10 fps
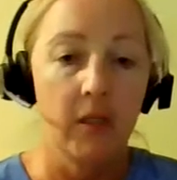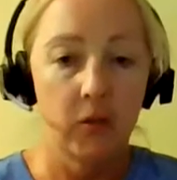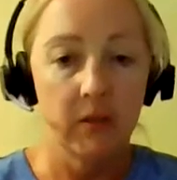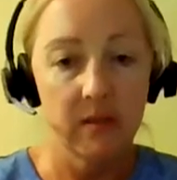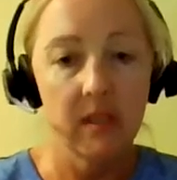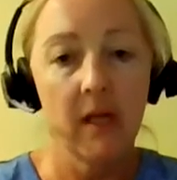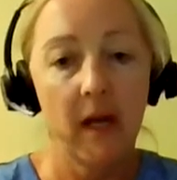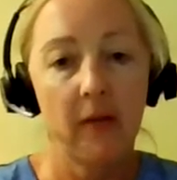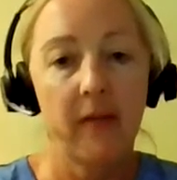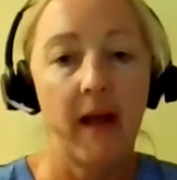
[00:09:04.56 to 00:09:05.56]
you can see
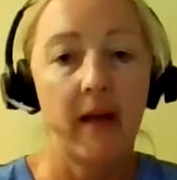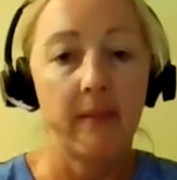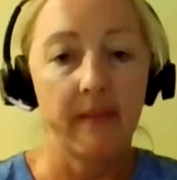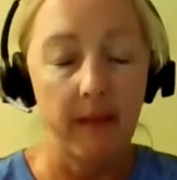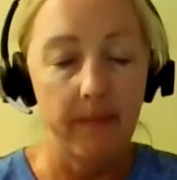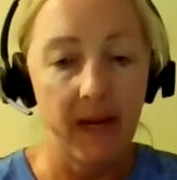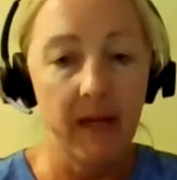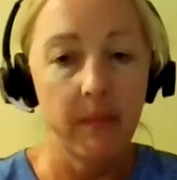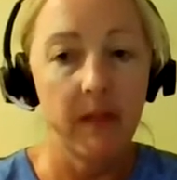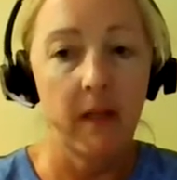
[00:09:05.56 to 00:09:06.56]
how that
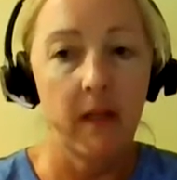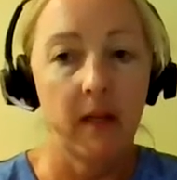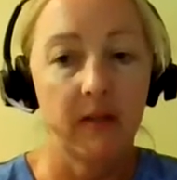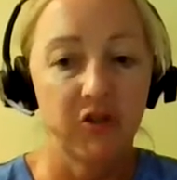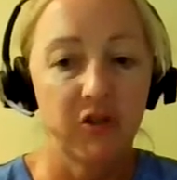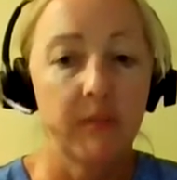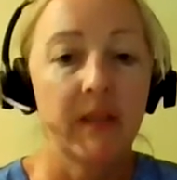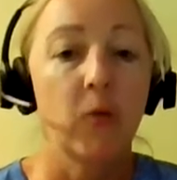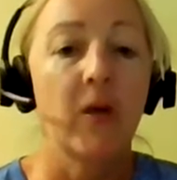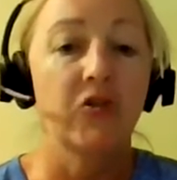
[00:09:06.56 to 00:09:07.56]
might be a
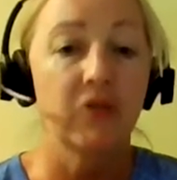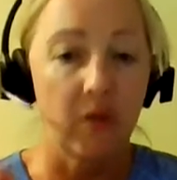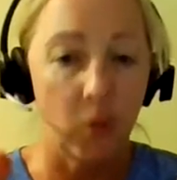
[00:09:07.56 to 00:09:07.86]
legitimate question.